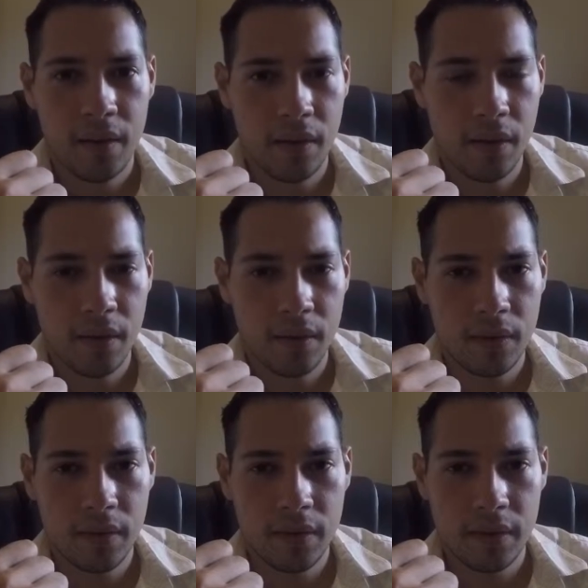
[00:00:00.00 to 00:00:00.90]

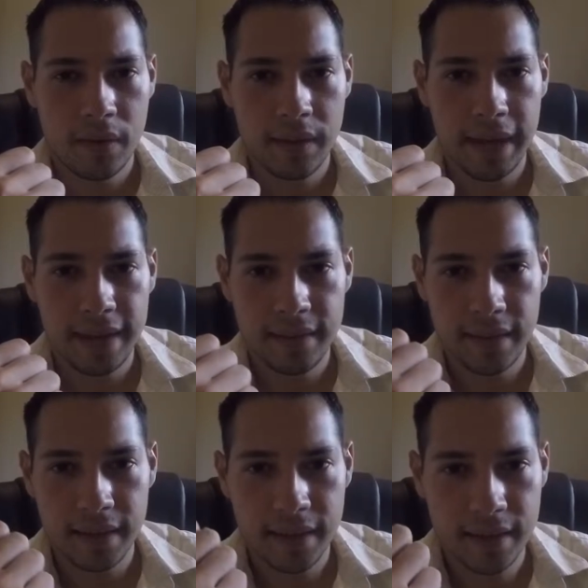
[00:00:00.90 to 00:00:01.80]
on
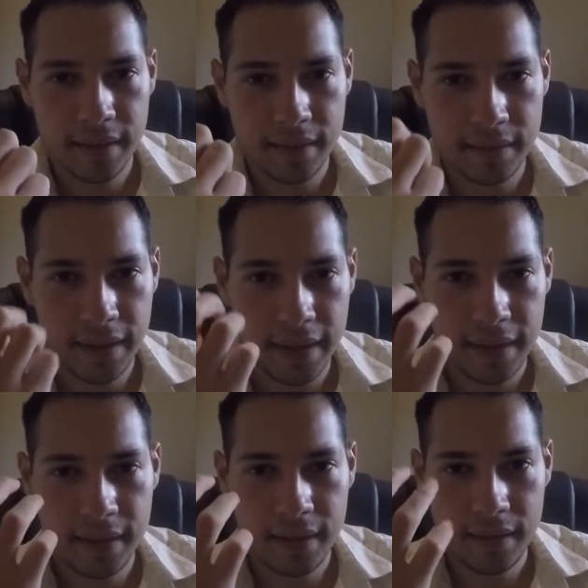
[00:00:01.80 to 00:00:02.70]
LASIK
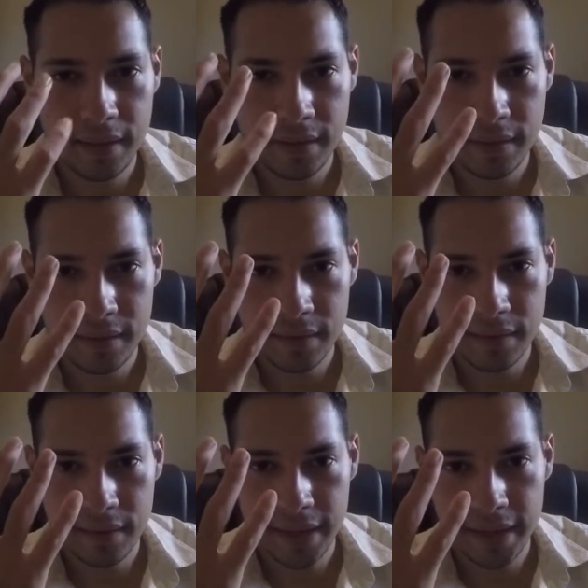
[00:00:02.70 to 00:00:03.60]
they
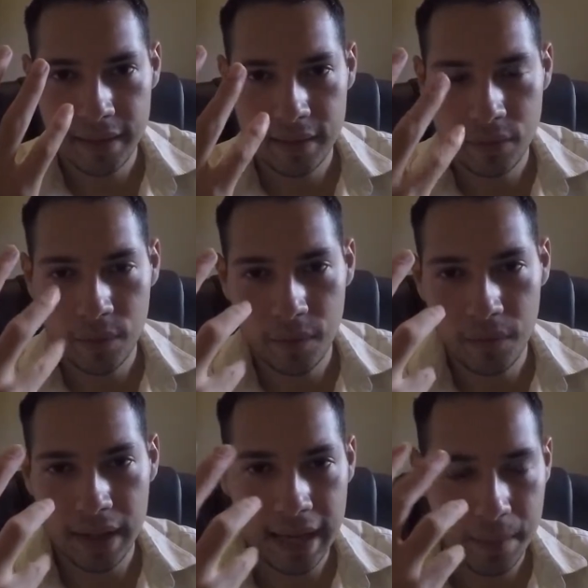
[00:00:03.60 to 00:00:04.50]
do a
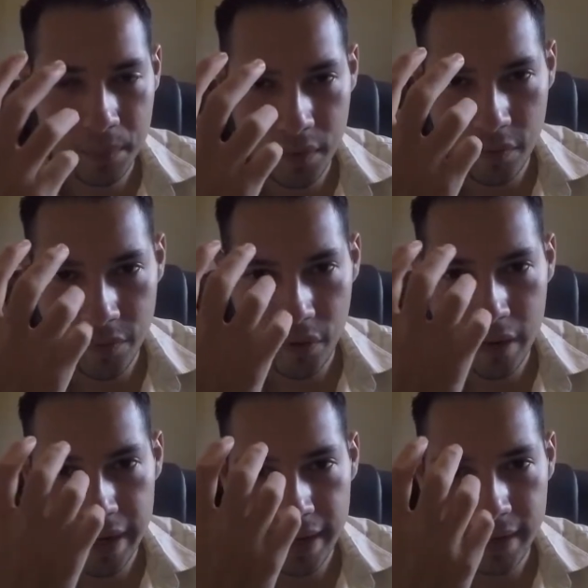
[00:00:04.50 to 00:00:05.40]
flap of your
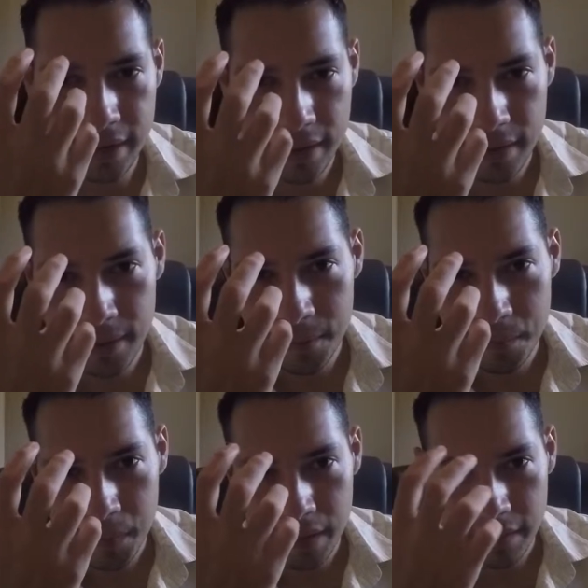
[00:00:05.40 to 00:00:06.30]
eye.
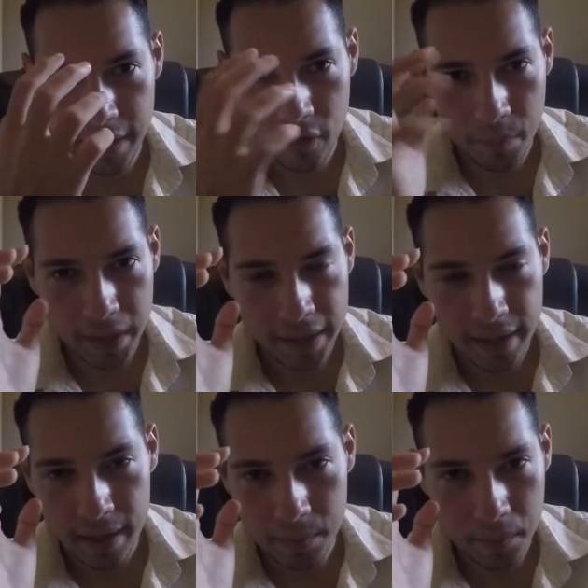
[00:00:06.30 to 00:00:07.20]
They open it
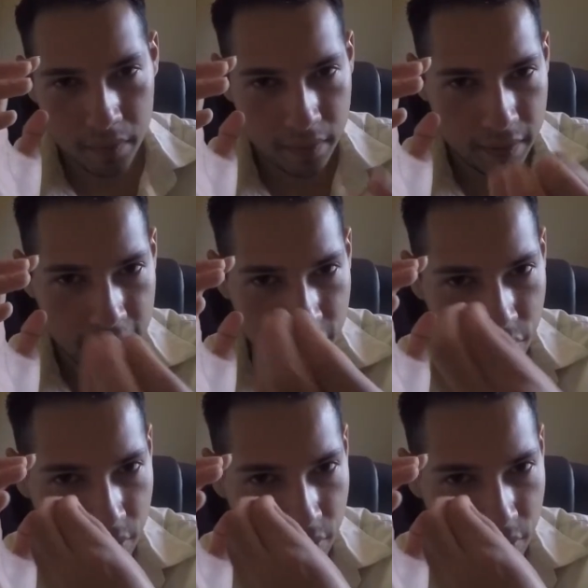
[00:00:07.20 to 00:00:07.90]
up, they shoot